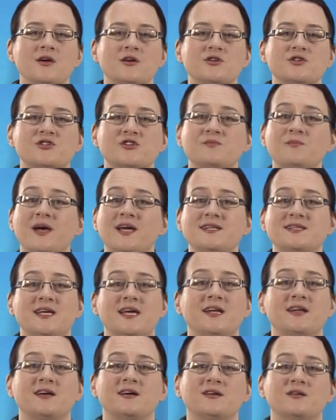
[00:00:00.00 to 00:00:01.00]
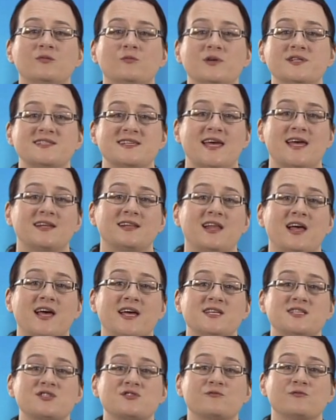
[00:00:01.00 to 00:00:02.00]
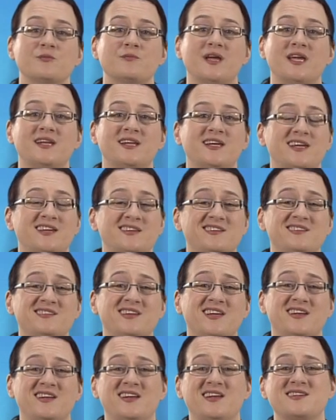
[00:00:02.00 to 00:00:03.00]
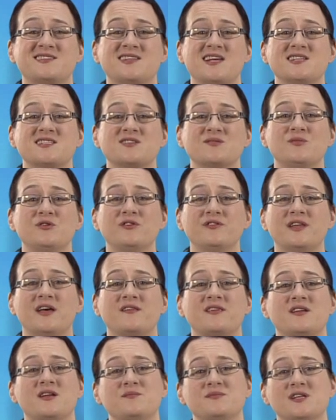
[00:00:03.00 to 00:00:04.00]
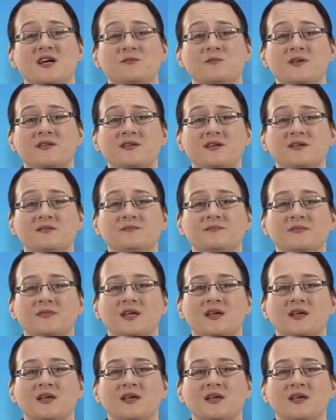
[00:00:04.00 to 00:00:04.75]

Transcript: Should my data, once analyzed, remain hidden and inaccessible now that I'm done with it?